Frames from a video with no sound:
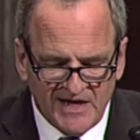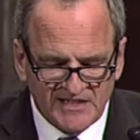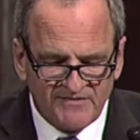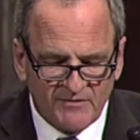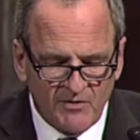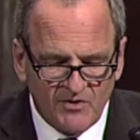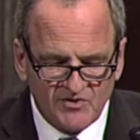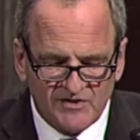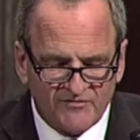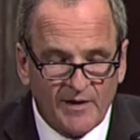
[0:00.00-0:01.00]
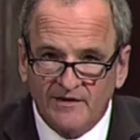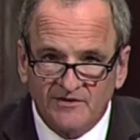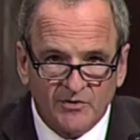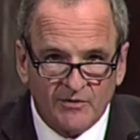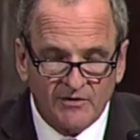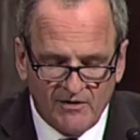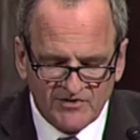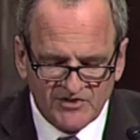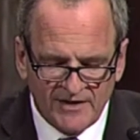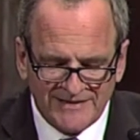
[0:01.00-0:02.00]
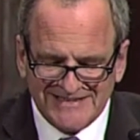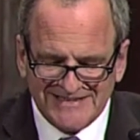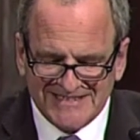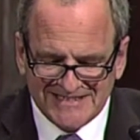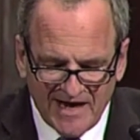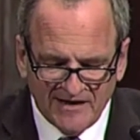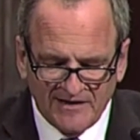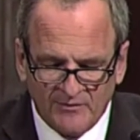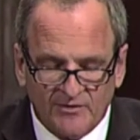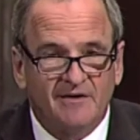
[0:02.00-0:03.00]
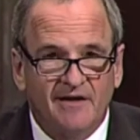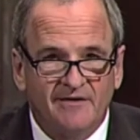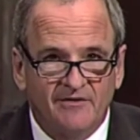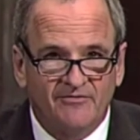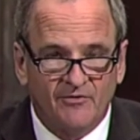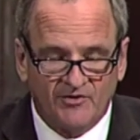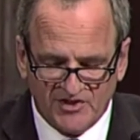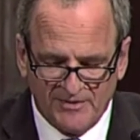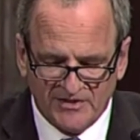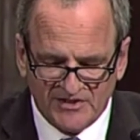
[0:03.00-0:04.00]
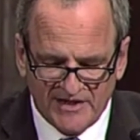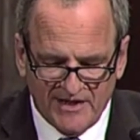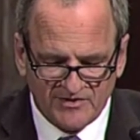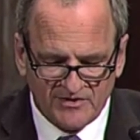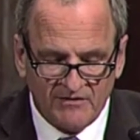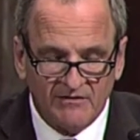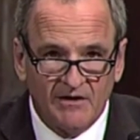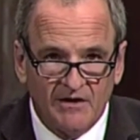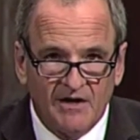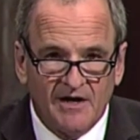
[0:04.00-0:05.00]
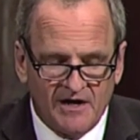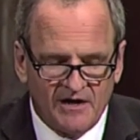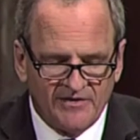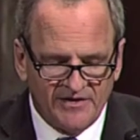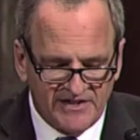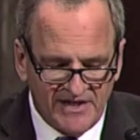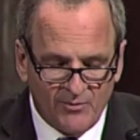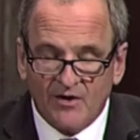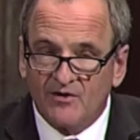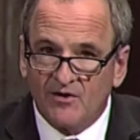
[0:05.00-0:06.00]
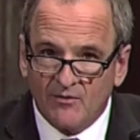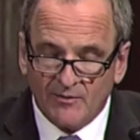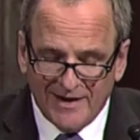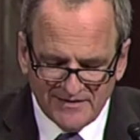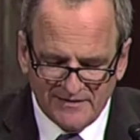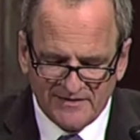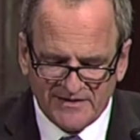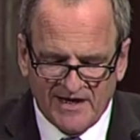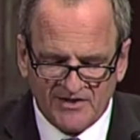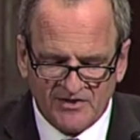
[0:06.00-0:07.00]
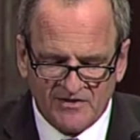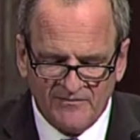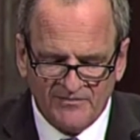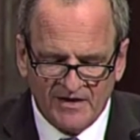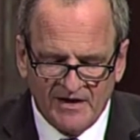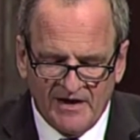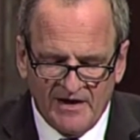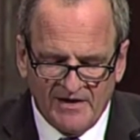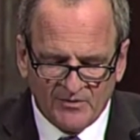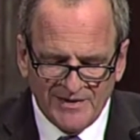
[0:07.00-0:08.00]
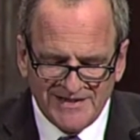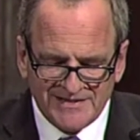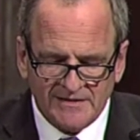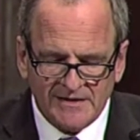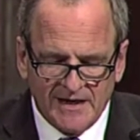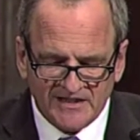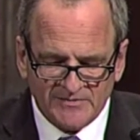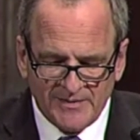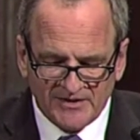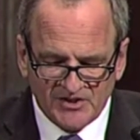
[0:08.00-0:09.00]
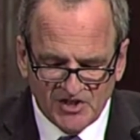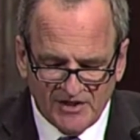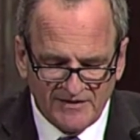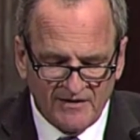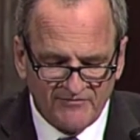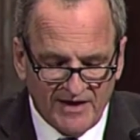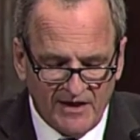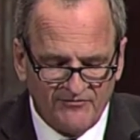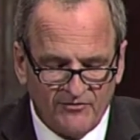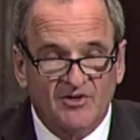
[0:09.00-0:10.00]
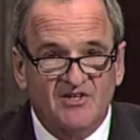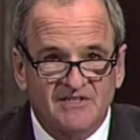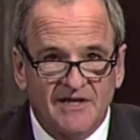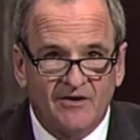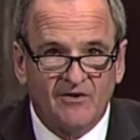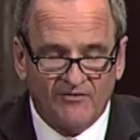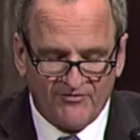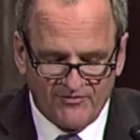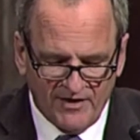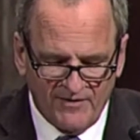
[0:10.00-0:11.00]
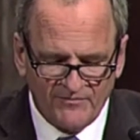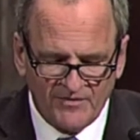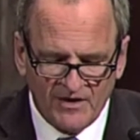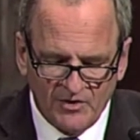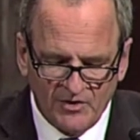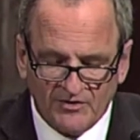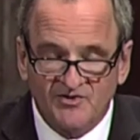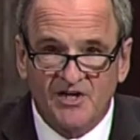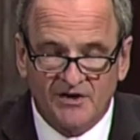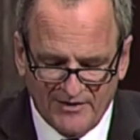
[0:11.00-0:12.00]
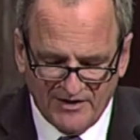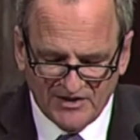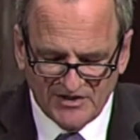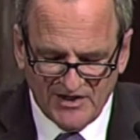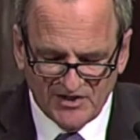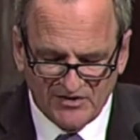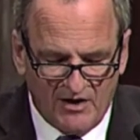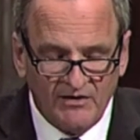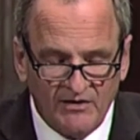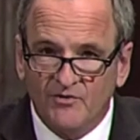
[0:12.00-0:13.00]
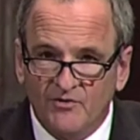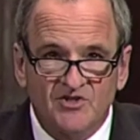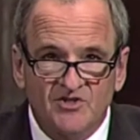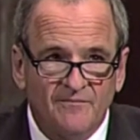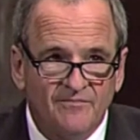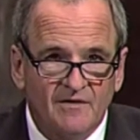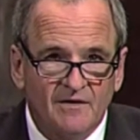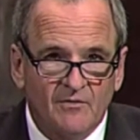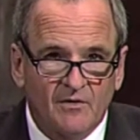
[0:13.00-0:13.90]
This passive erosion of regulatory oversight is exactly what led to the Fukushima disaster, the Deepwater Horizon disaster, and the recent unexpected shutdown of California's San Onofre nuclear generating station, all of which